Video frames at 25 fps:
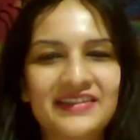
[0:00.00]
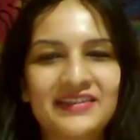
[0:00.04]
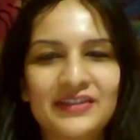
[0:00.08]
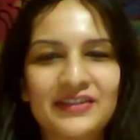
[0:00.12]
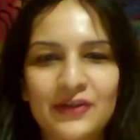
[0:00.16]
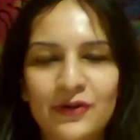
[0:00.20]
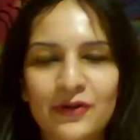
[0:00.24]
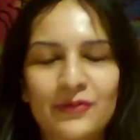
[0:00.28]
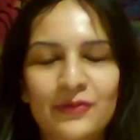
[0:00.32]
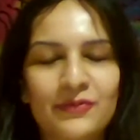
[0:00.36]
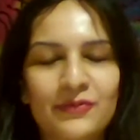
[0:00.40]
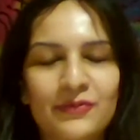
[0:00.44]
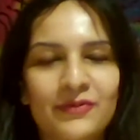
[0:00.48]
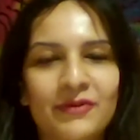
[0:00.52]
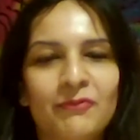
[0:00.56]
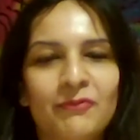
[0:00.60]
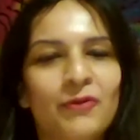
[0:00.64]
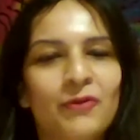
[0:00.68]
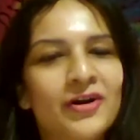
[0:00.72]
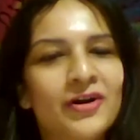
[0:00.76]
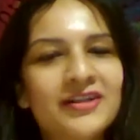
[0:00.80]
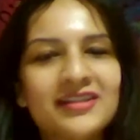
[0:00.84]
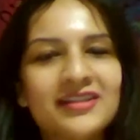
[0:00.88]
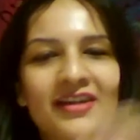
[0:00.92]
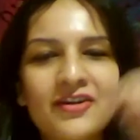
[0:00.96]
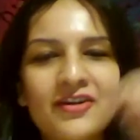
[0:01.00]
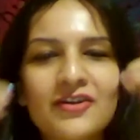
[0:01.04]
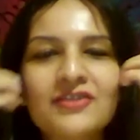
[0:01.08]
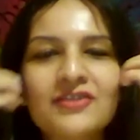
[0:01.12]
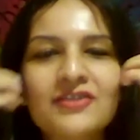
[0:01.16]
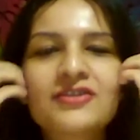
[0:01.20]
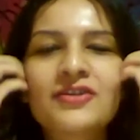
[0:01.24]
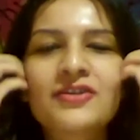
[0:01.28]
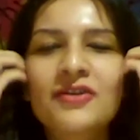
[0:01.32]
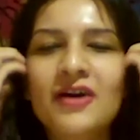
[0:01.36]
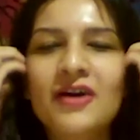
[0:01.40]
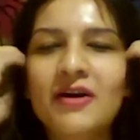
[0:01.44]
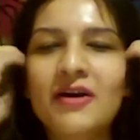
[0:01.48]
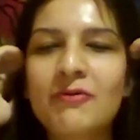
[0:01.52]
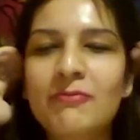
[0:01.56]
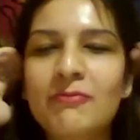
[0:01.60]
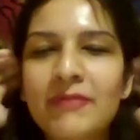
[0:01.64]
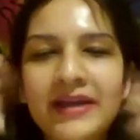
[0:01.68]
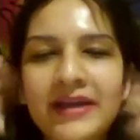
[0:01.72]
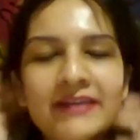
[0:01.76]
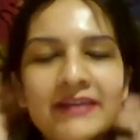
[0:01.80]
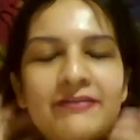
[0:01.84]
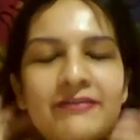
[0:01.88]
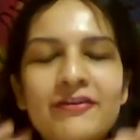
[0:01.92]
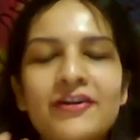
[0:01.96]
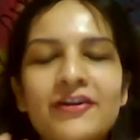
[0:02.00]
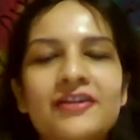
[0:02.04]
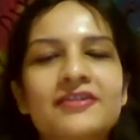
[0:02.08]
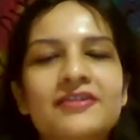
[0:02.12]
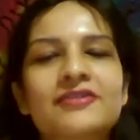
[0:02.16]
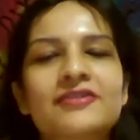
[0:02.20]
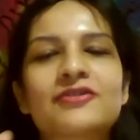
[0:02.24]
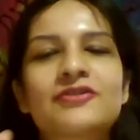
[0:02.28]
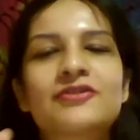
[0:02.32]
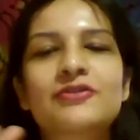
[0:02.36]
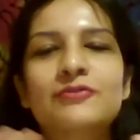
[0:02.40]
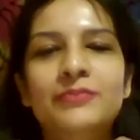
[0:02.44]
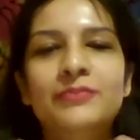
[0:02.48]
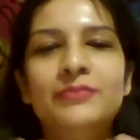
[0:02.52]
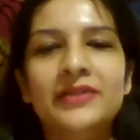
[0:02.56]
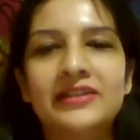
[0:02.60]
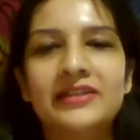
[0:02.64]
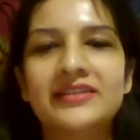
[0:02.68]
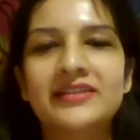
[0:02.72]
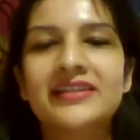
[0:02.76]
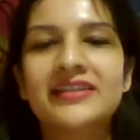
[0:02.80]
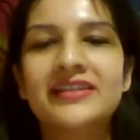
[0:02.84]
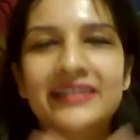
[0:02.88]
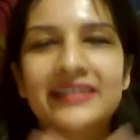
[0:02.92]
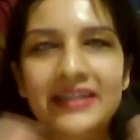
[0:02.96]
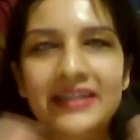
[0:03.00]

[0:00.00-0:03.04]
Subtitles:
So words are also a way for us to build a